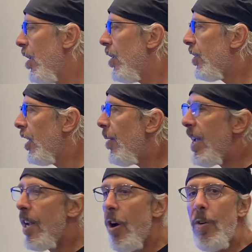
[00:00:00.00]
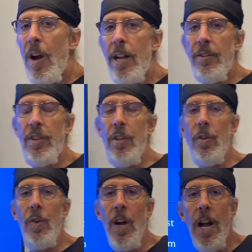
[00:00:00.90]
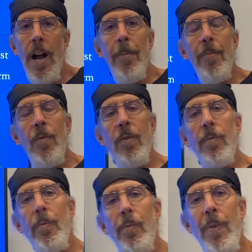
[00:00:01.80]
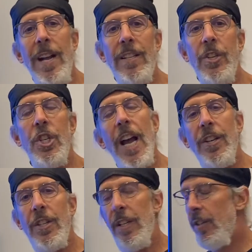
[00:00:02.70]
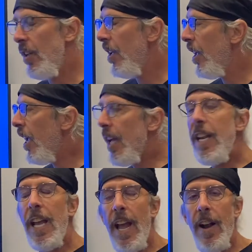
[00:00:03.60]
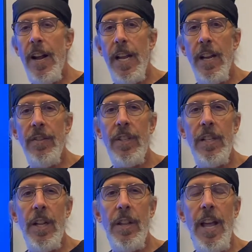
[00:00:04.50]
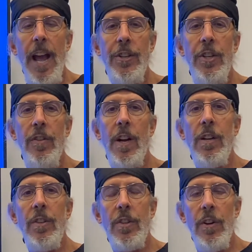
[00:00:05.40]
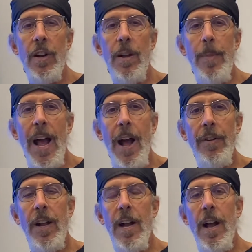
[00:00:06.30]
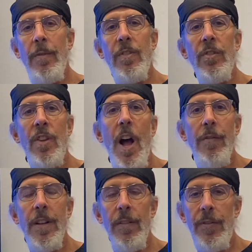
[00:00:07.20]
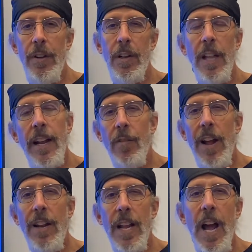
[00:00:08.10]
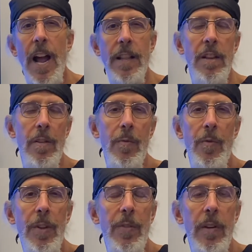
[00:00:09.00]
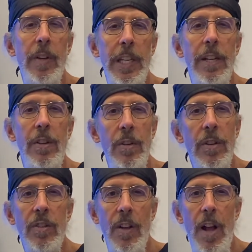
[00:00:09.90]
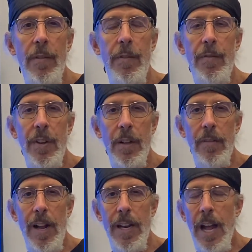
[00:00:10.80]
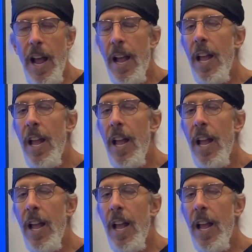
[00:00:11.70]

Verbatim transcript: So let me go on to um, my suggestions. In the areas that you are concerned about uh, dissolving the filler, like around the eye, we frequently do dissolve filler around the eye.